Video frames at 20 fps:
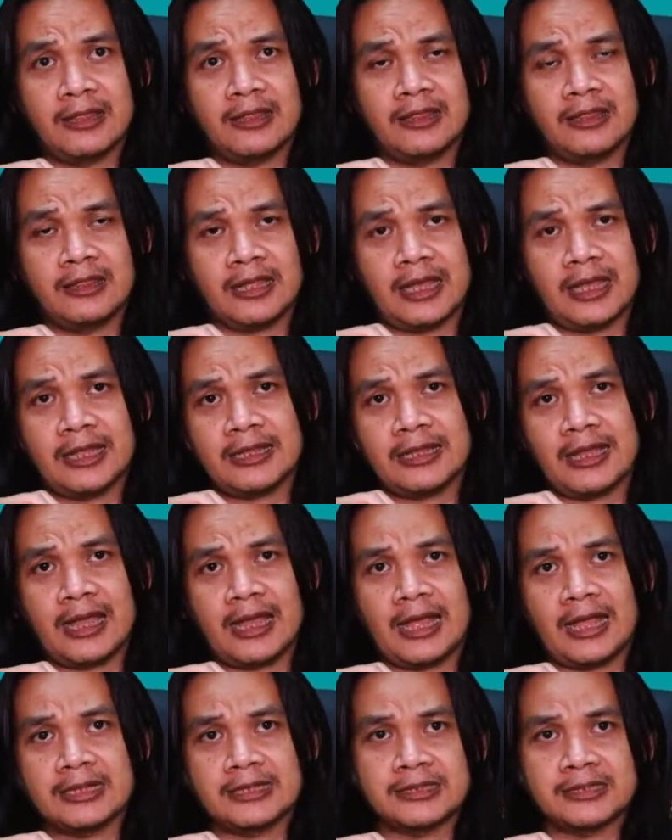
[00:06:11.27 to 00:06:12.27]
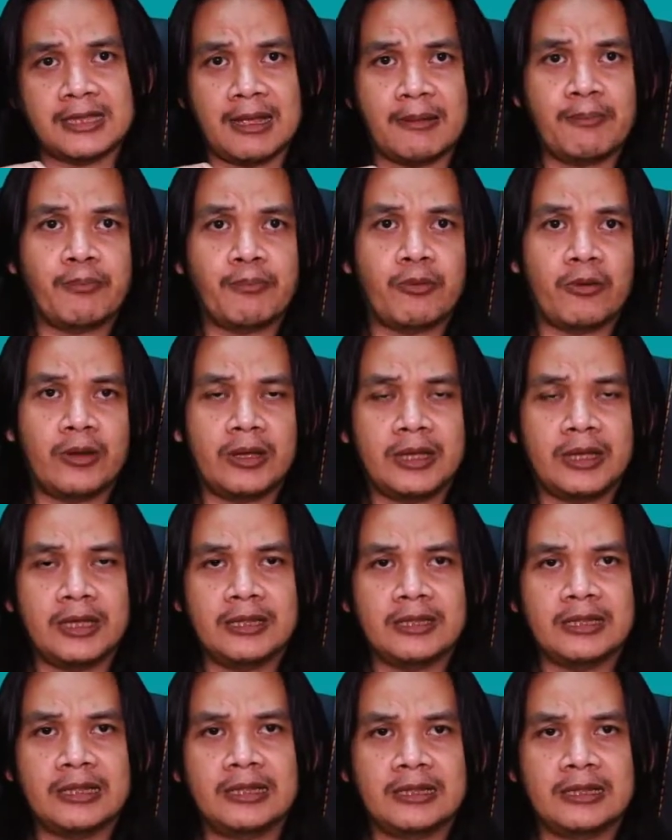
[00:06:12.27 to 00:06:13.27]
then at some
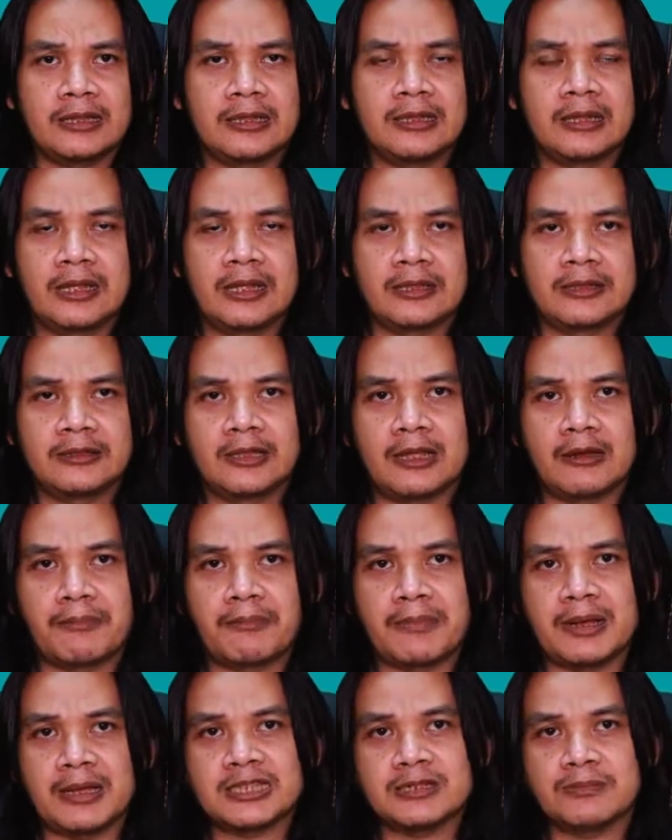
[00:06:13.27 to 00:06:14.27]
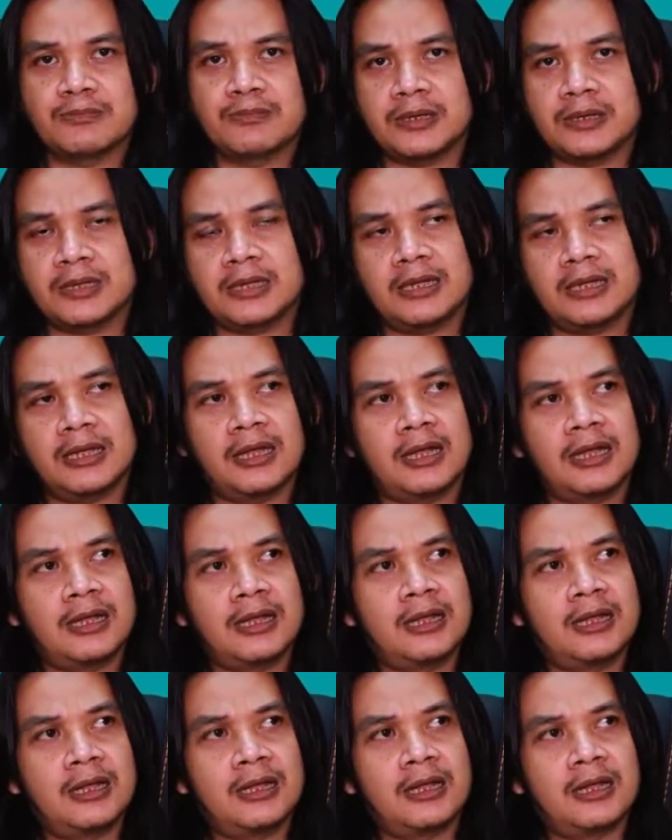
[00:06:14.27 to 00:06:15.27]
point there must be
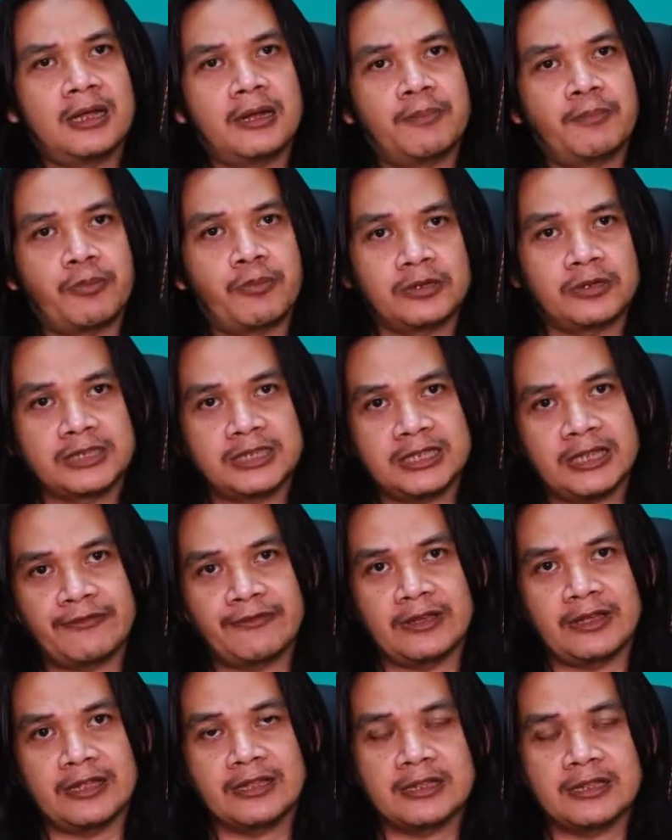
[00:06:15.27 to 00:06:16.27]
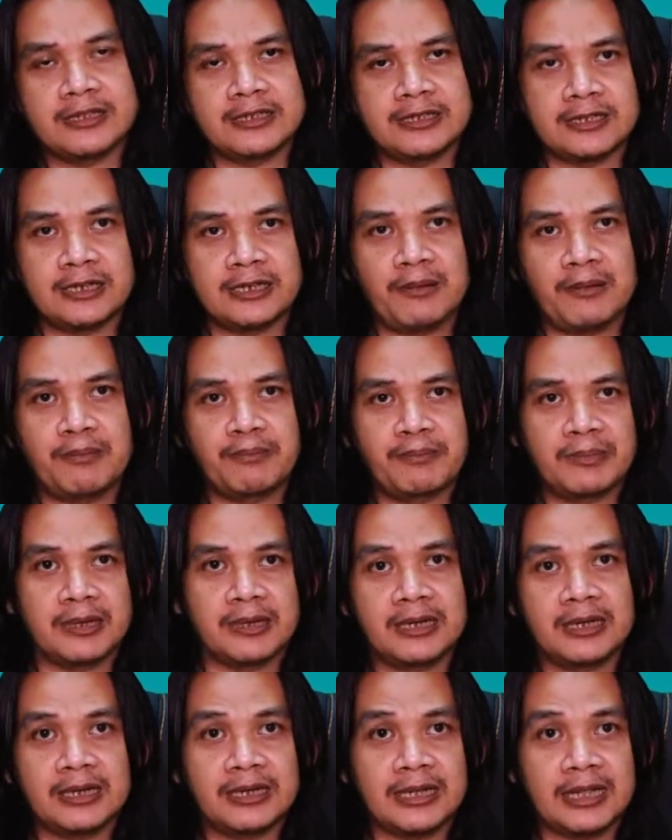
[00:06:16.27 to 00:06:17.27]
a positive integer
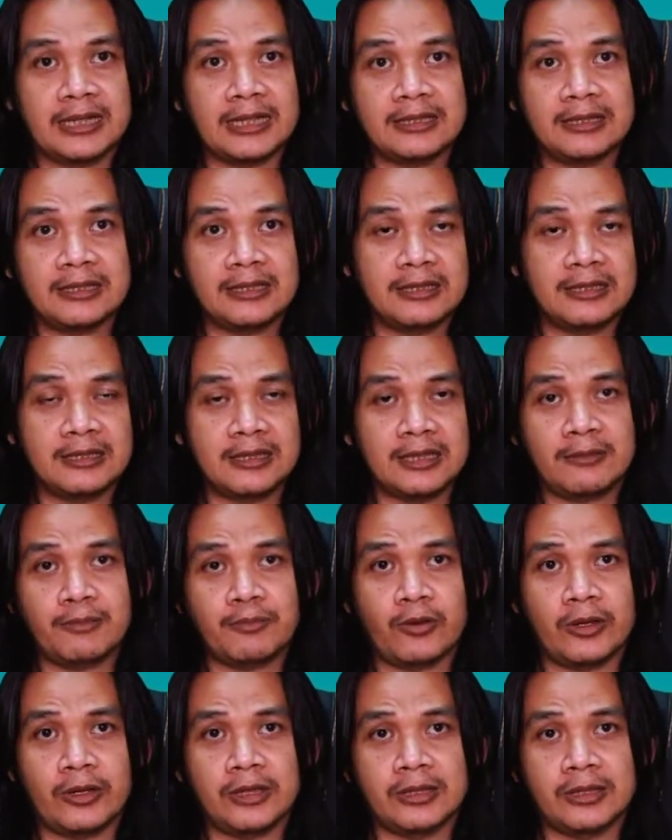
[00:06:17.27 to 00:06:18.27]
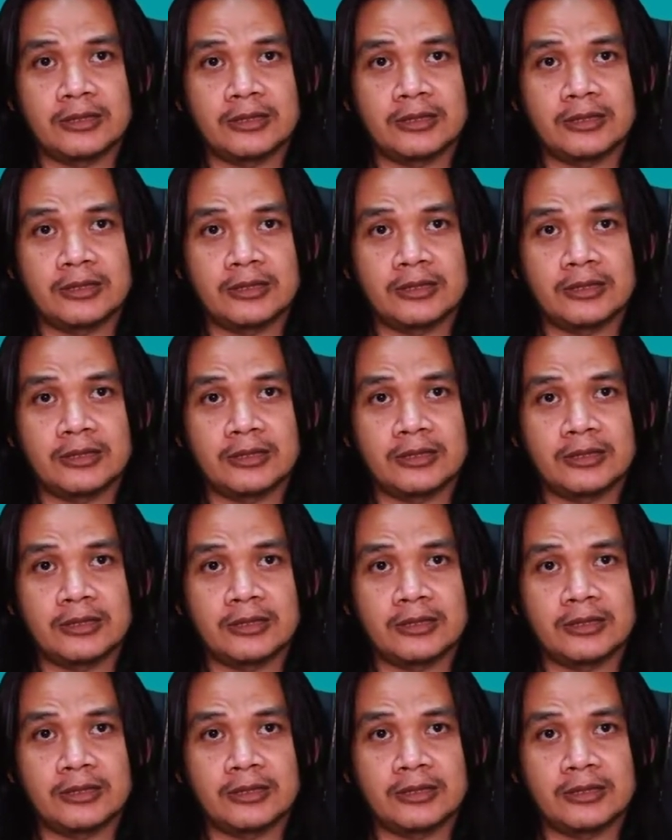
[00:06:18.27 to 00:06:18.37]
bigger than that point.